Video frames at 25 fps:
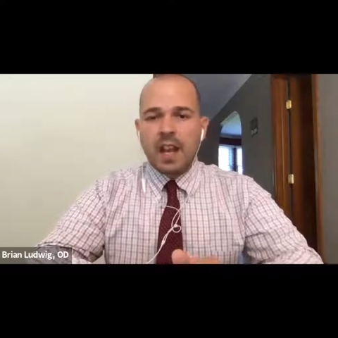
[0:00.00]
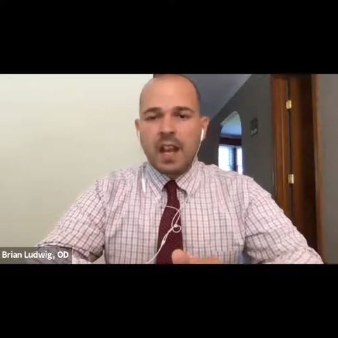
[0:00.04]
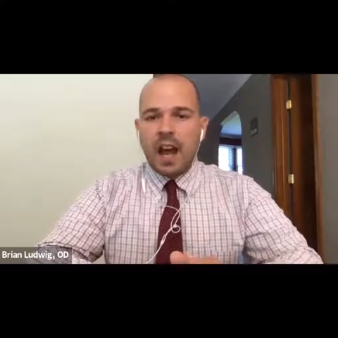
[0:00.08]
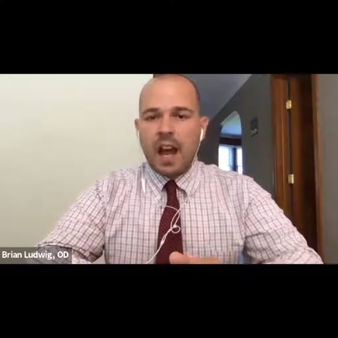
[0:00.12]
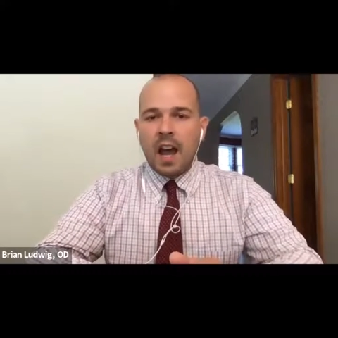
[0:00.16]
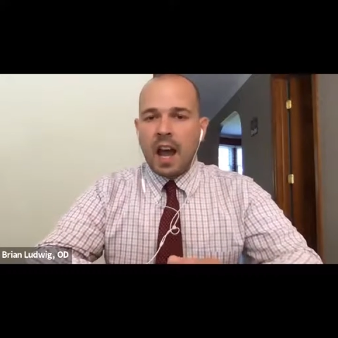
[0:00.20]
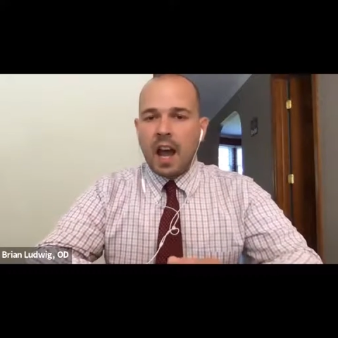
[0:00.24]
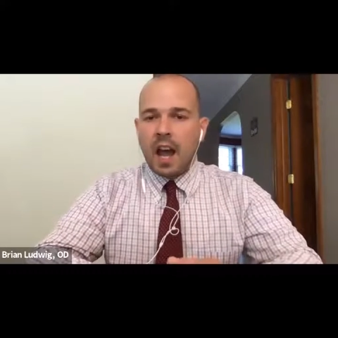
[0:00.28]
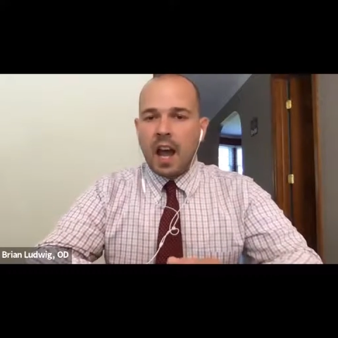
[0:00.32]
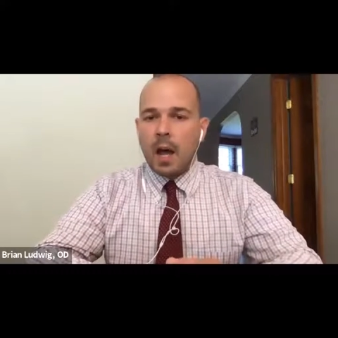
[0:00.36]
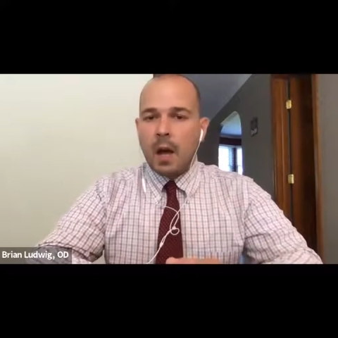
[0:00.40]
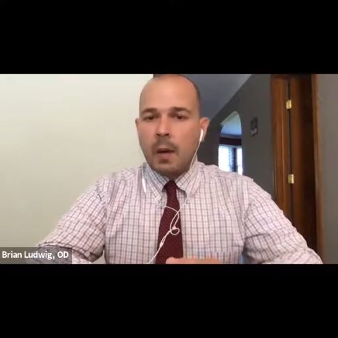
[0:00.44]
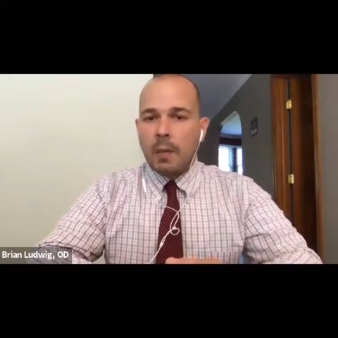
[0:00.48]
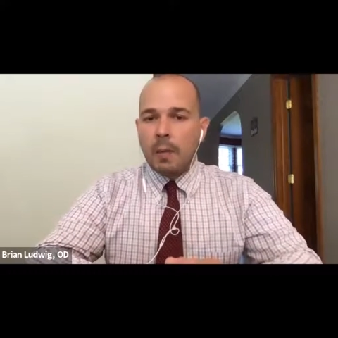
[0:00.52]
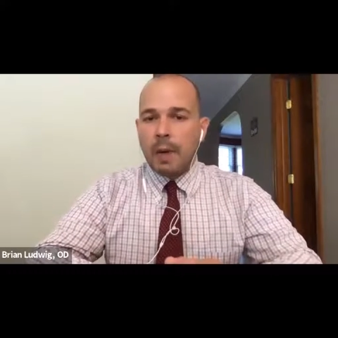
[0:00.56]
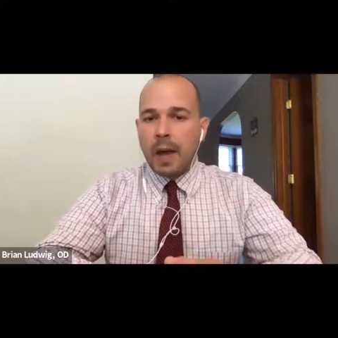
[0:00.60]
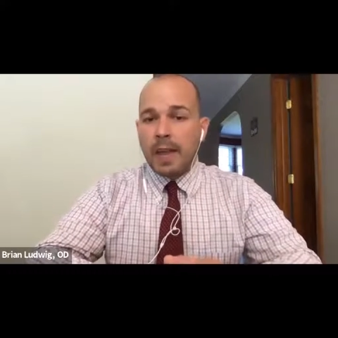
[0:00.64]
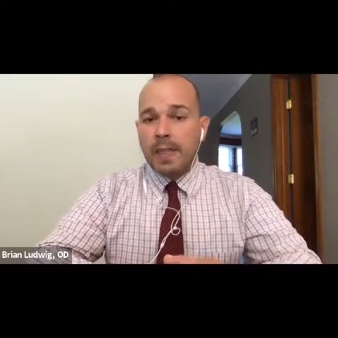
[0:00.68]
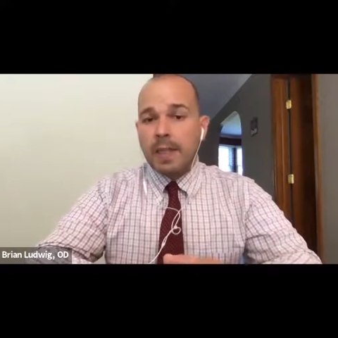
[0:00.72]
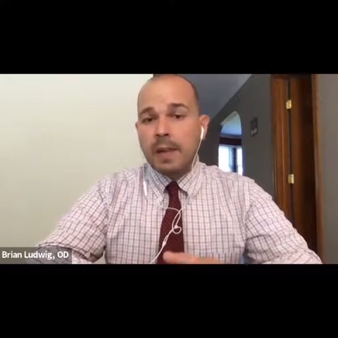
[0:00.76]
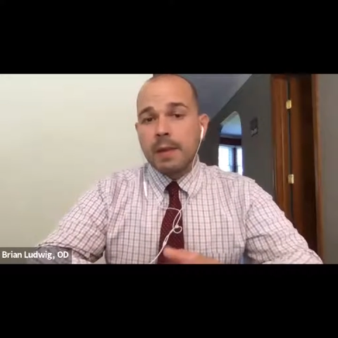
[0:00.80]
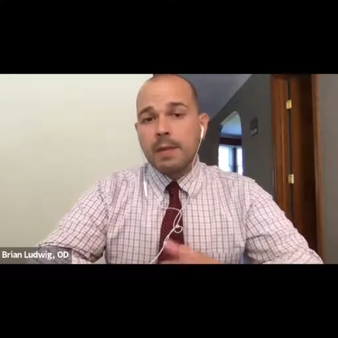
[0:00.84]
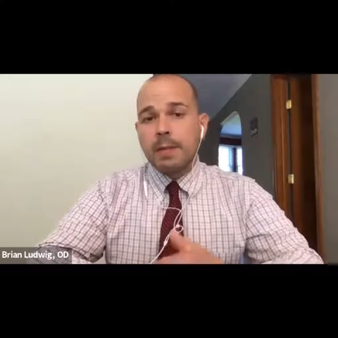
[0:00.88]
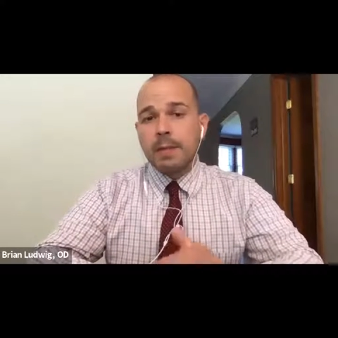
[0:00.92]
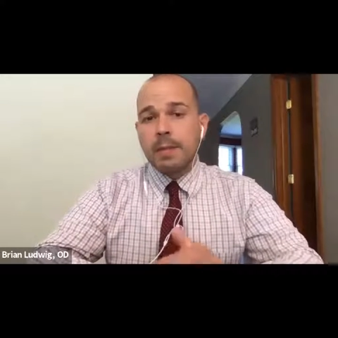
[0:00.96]

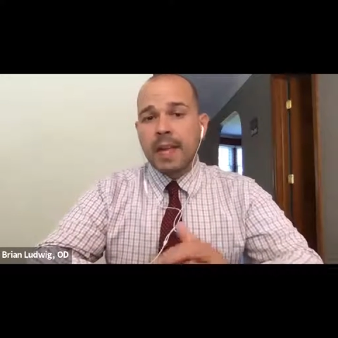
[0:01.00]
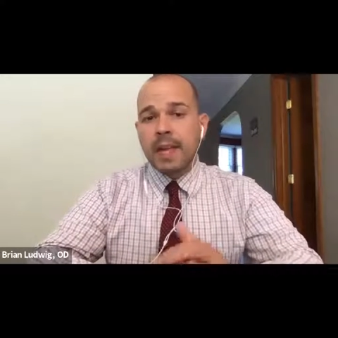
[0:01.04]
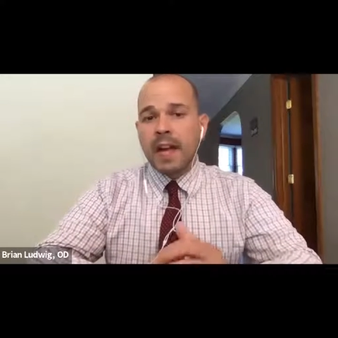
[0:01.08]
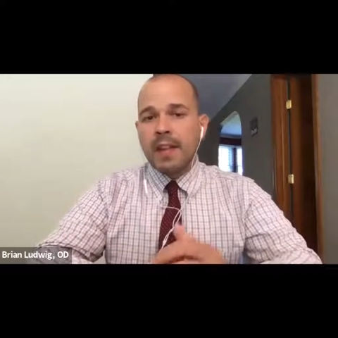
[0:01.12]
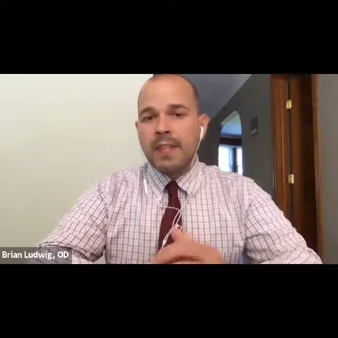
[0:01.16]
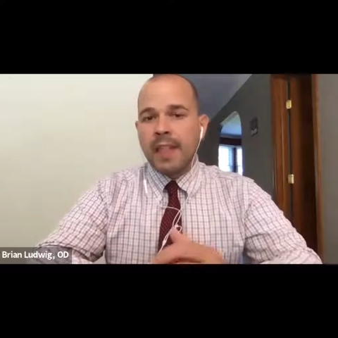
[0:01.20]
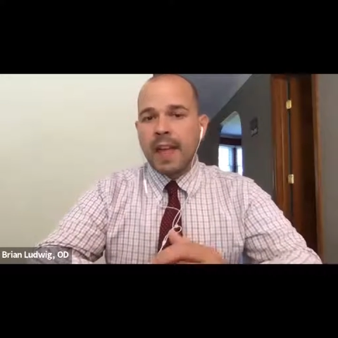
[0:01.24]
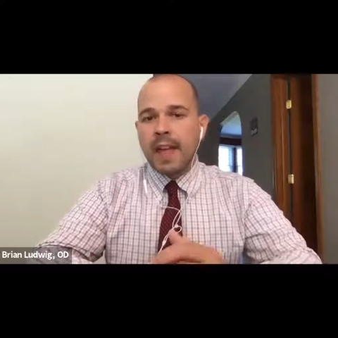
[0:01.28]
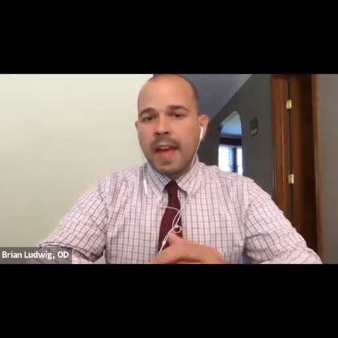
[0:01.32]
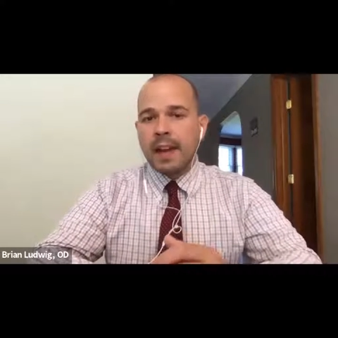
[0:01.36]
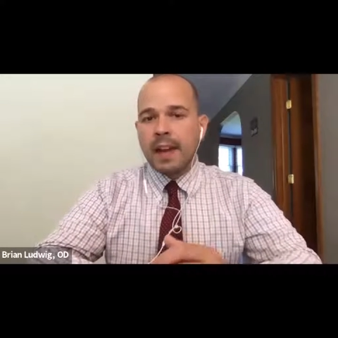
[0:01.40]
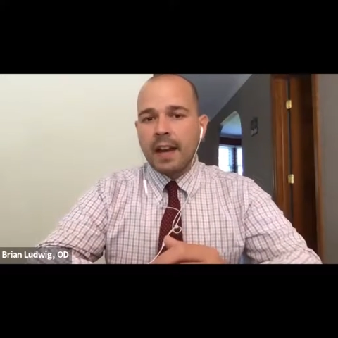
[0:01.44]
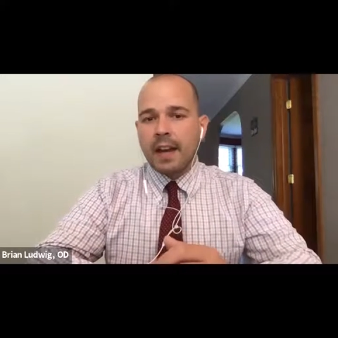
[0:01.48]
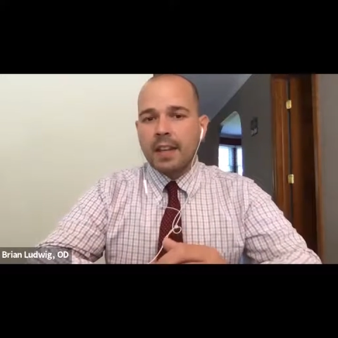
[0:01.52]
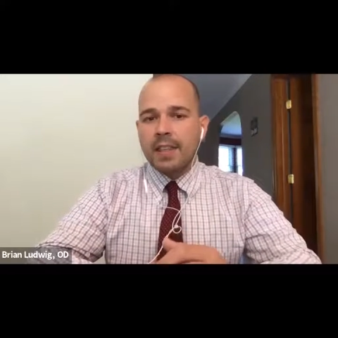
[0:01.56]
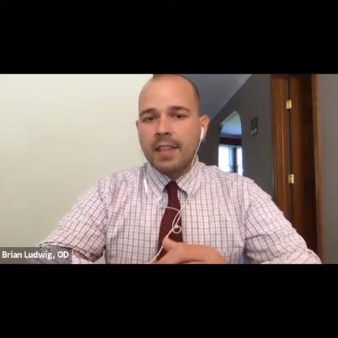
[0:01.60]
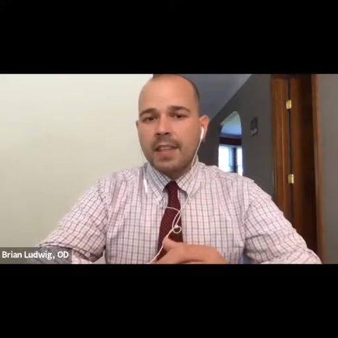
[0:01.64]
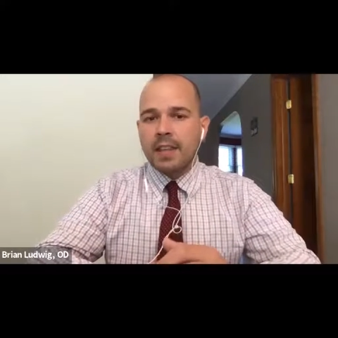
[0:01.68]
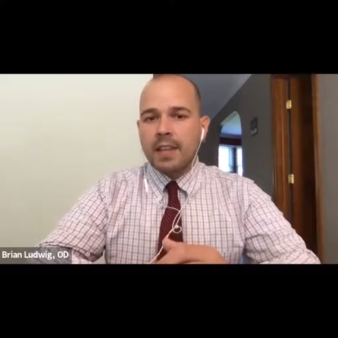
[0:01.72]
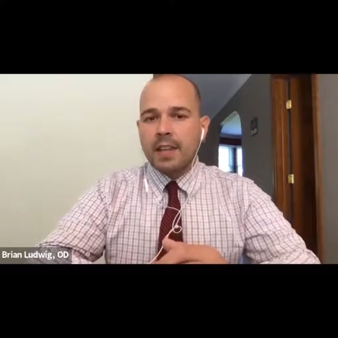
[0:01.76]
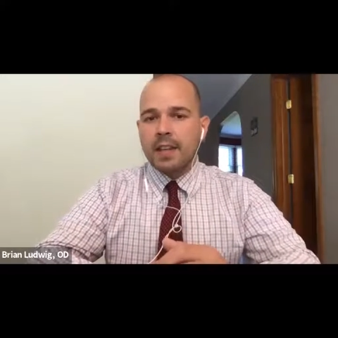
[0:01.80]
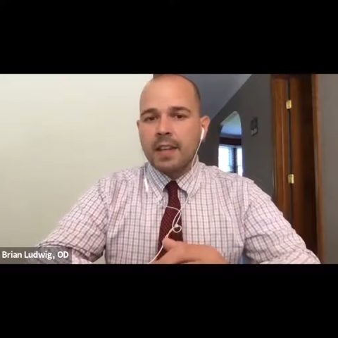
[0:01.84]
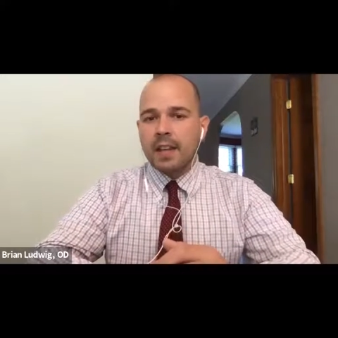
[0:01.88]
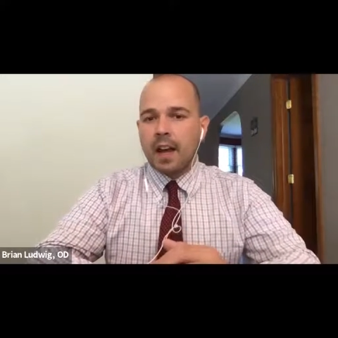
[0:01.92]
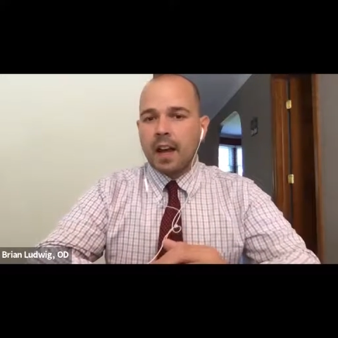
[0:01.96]
And then beyond that, I think,